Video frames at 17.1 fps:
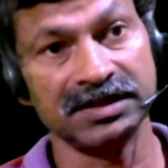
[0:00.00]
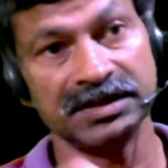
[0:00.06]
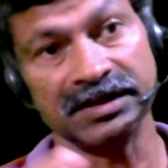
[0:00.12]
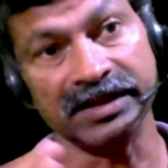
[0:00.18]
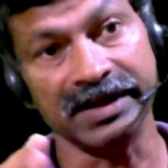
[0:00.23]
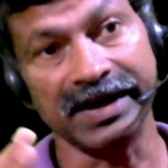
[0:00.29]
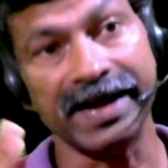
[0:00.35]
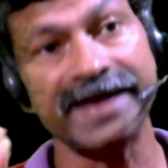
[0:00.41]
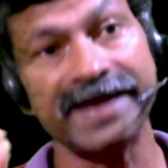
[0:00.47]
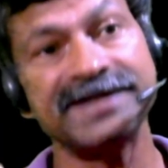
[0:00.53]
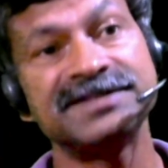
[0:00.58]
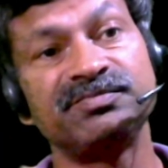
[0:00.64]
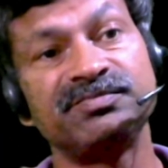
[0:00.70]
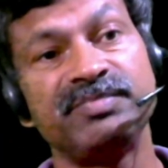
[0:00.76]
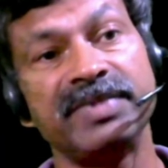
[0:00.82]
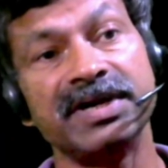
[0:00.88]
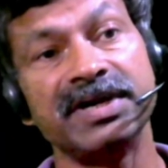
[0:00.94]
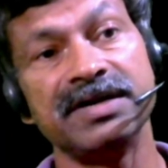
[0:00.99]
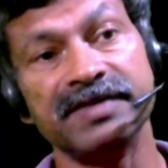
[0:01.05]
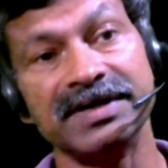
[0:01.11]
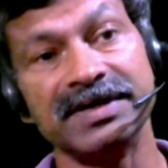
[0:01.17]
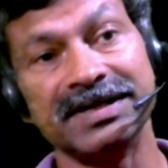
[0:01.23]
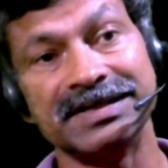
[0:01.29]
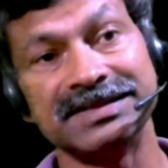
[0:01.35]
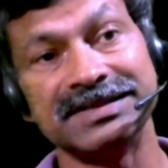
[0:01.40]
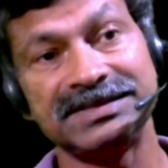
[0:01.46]
the light speed
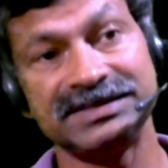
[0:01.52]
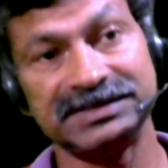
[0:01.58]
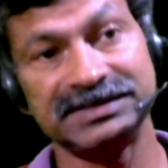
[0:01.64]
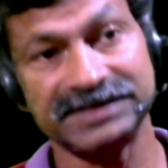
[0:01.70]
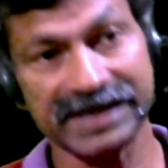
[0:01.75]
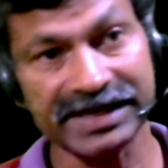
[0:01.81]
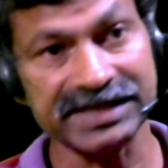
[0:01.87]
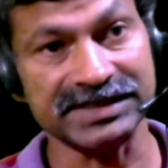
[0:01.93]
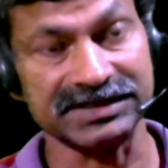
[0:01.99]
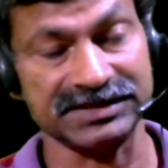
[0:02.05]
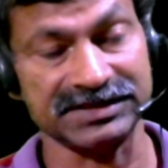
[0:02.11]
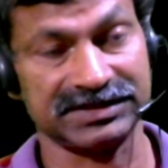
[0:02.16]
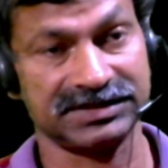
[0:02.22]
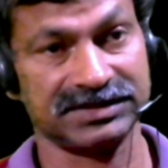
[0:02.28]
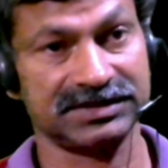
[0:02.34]
will change